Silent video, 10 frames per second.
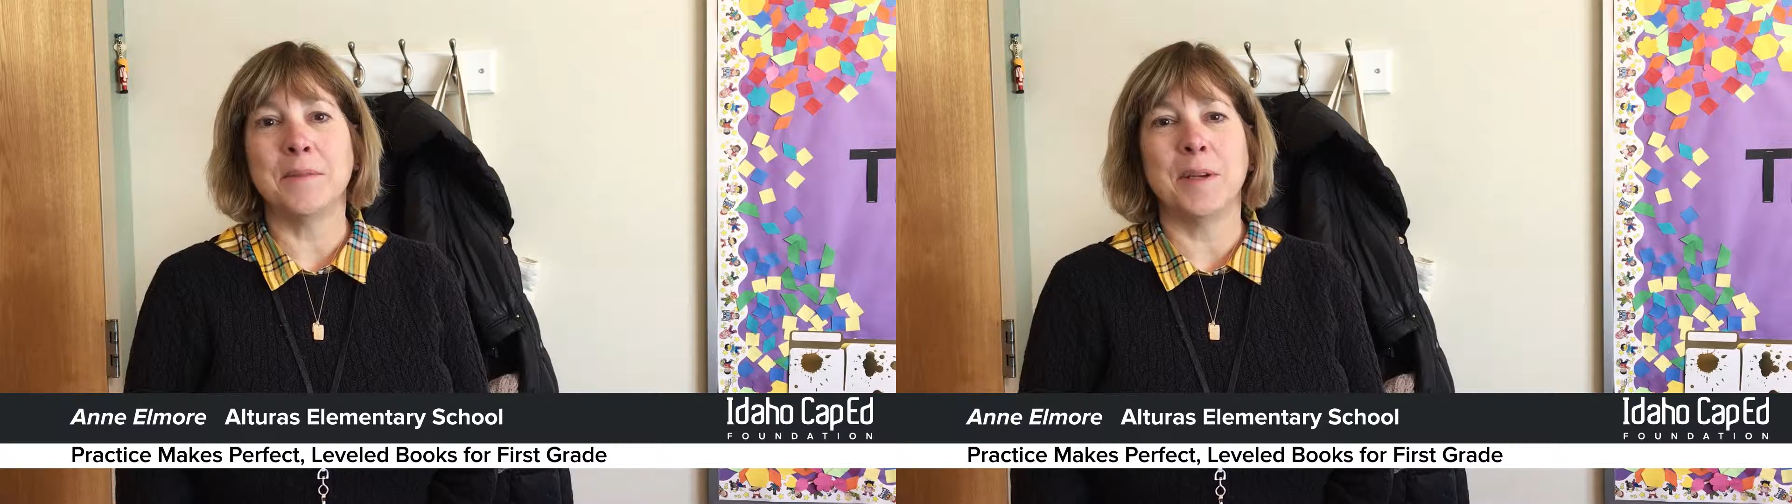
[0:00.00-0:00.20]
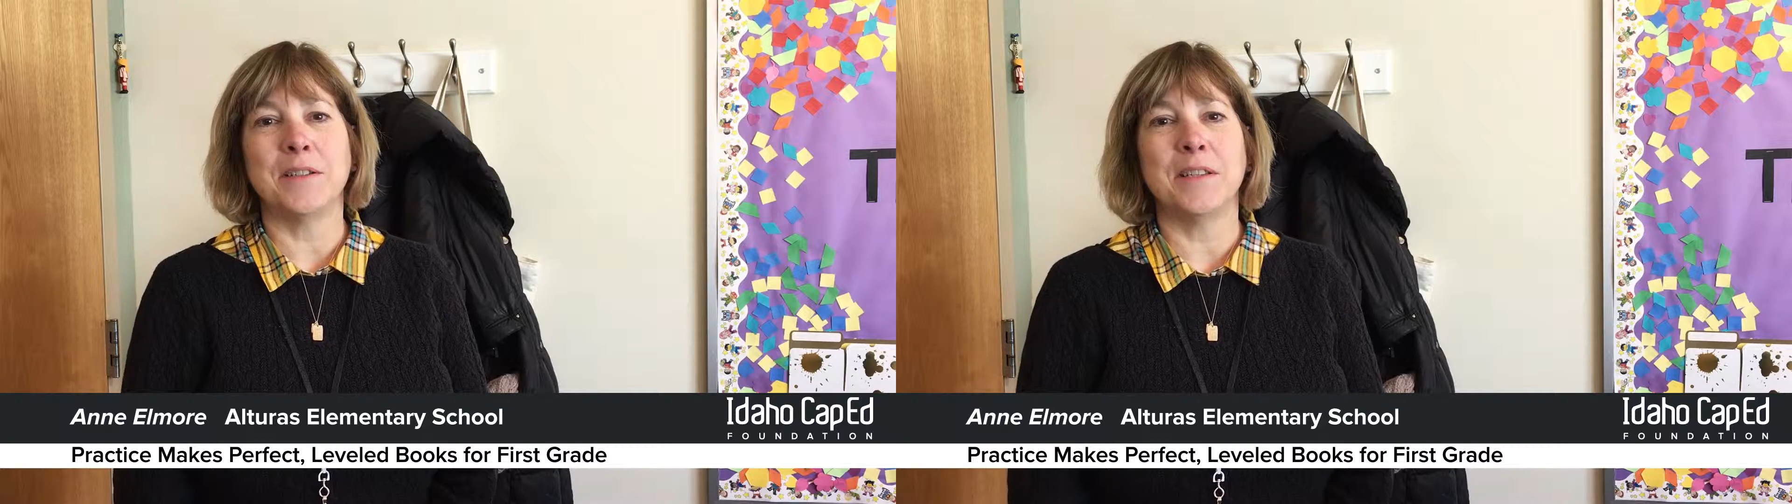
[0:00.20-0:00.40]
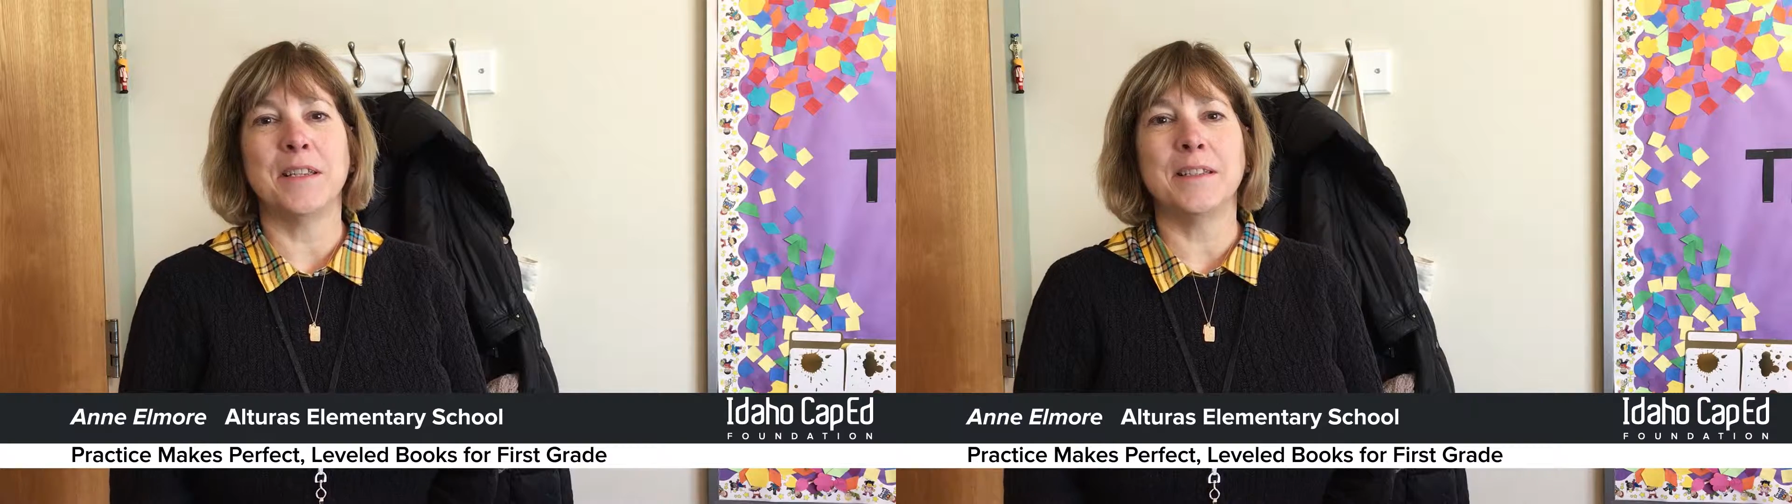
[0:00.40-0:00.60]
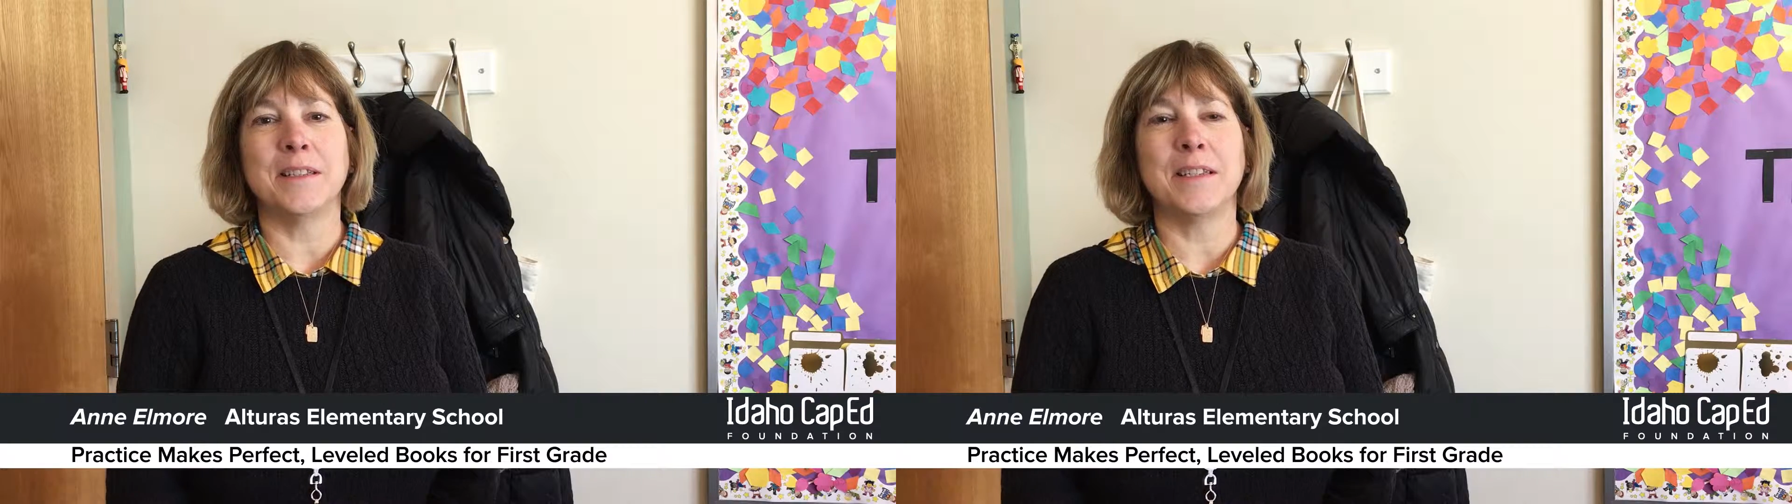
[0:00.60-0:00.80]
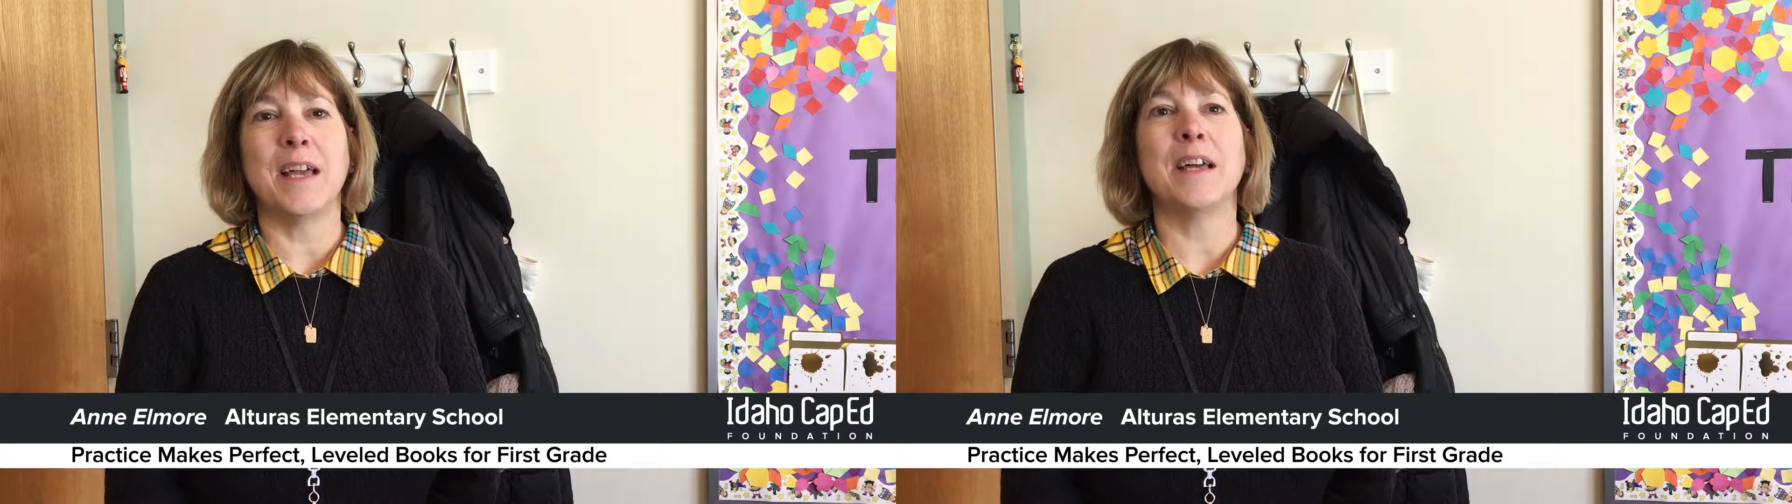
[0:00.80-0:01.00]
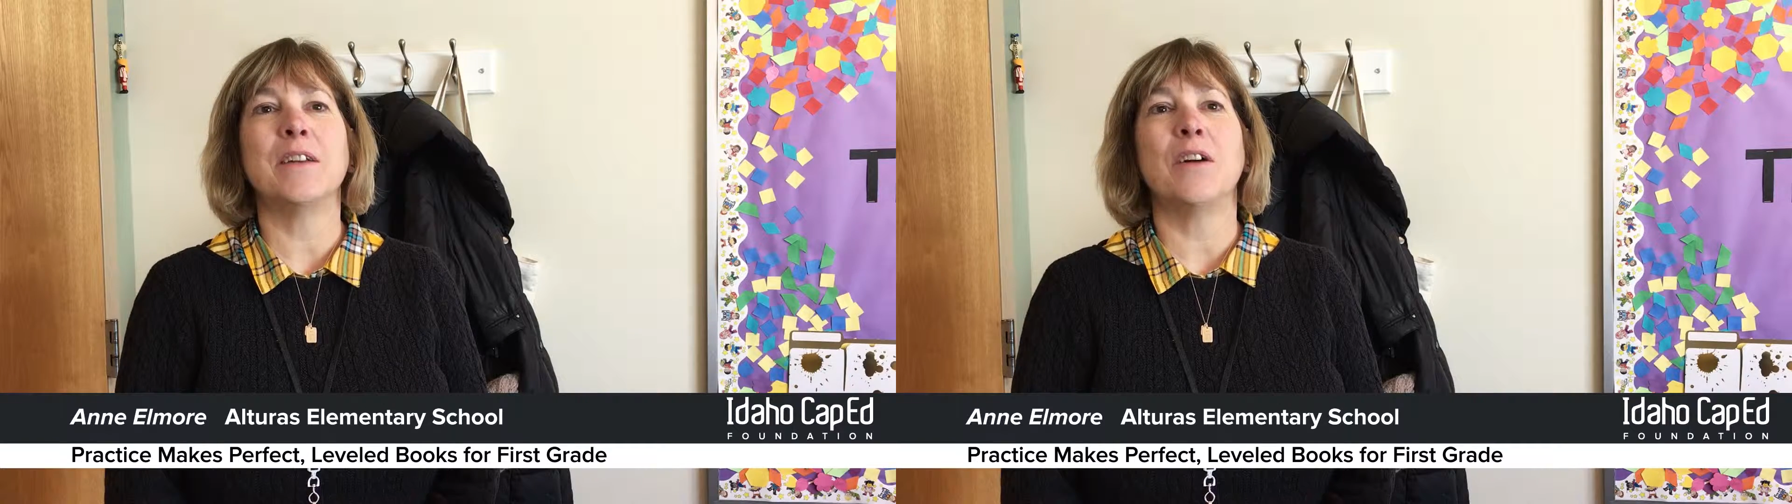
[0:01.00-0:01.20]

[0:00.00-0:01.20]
specialist at